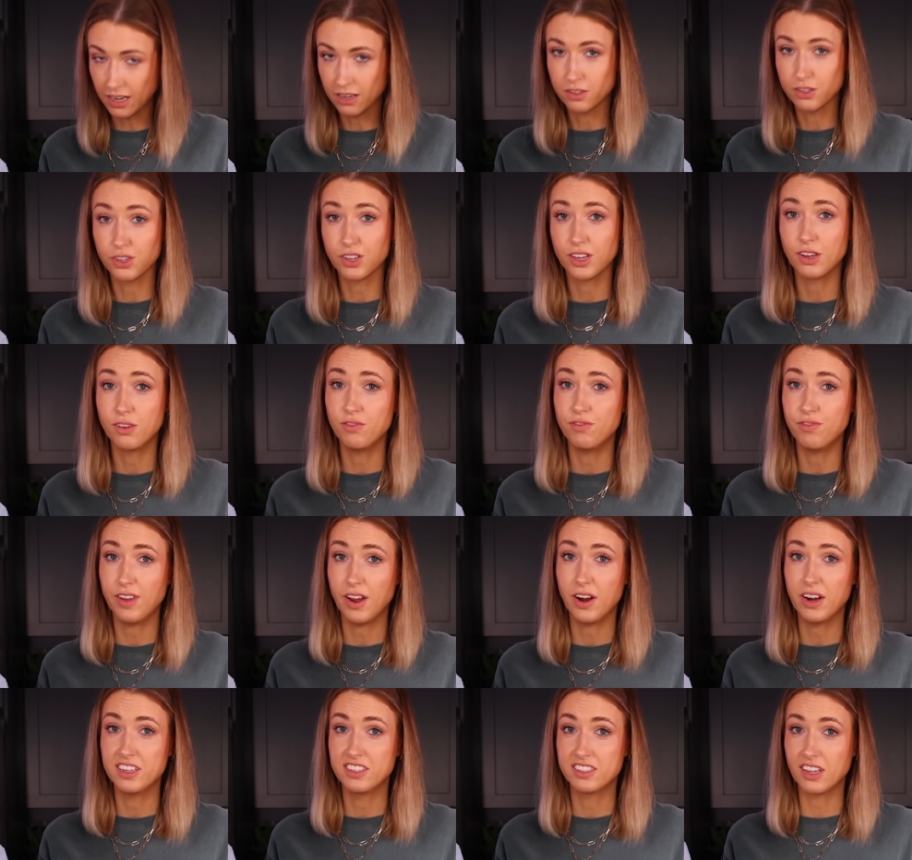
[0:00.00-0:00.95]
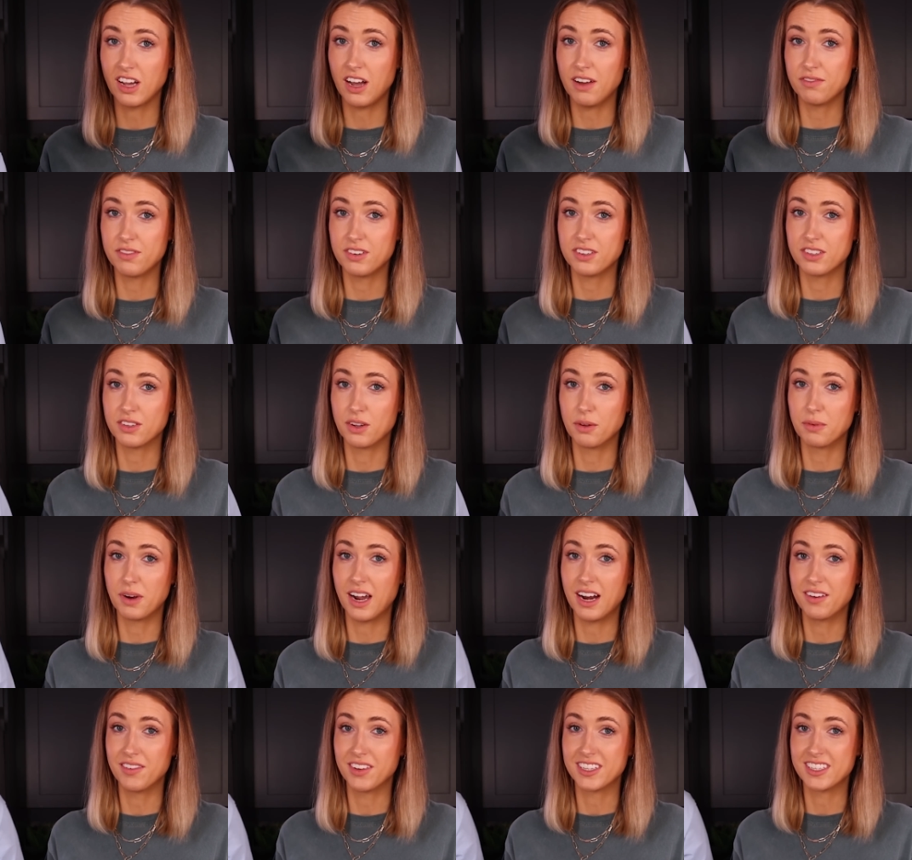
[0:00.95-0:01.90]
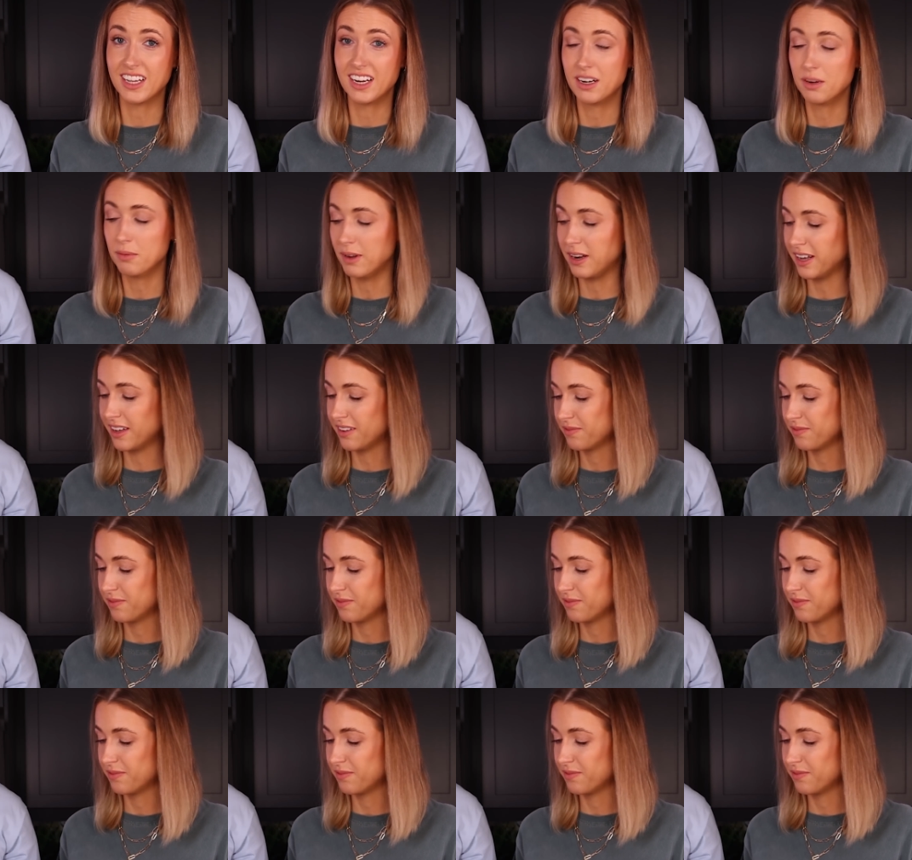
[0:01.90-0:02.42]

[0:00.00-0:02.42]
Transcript: And it's looking very soft, so I'm kind of excited about